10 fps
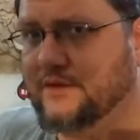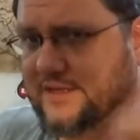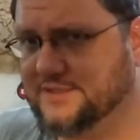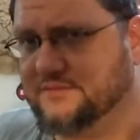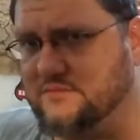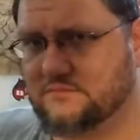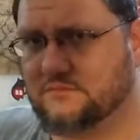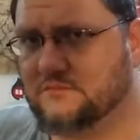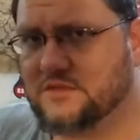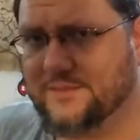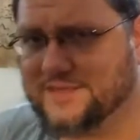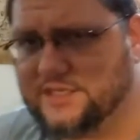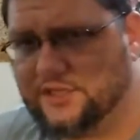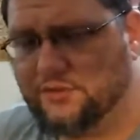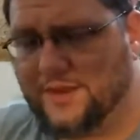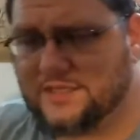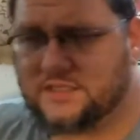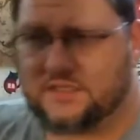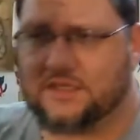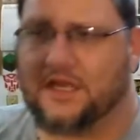And that's domestic
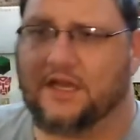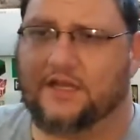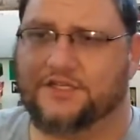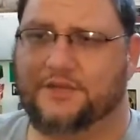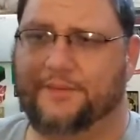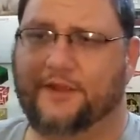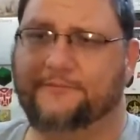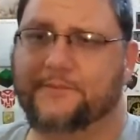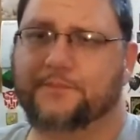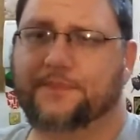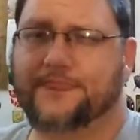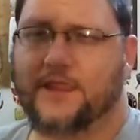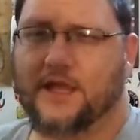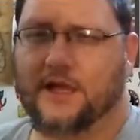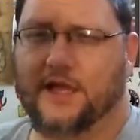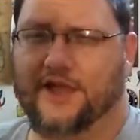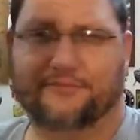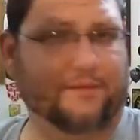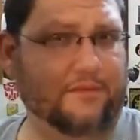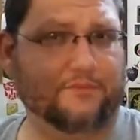U.S. Shipping.
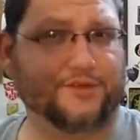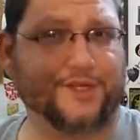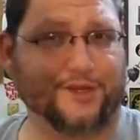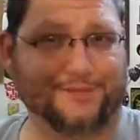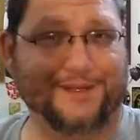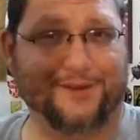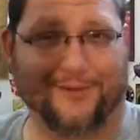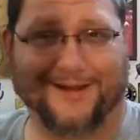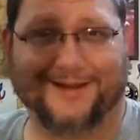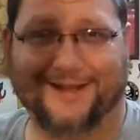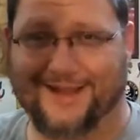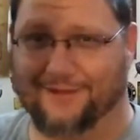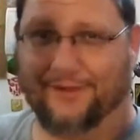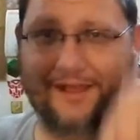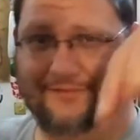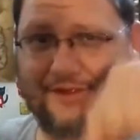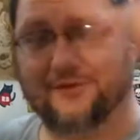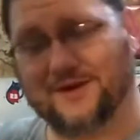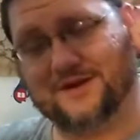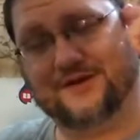If my memory serves me correctly, I will have the
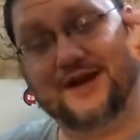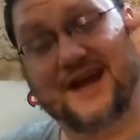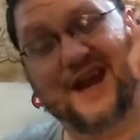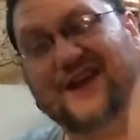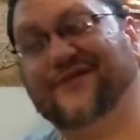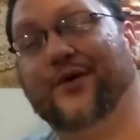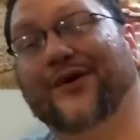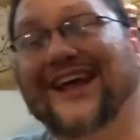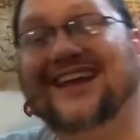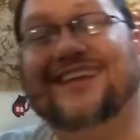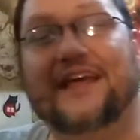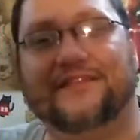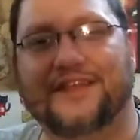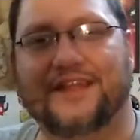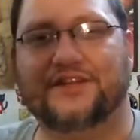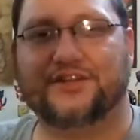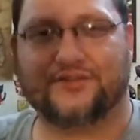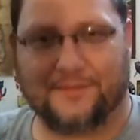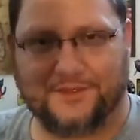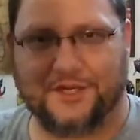corrected info in the
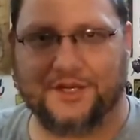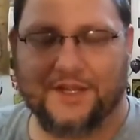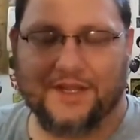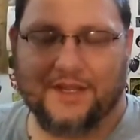description.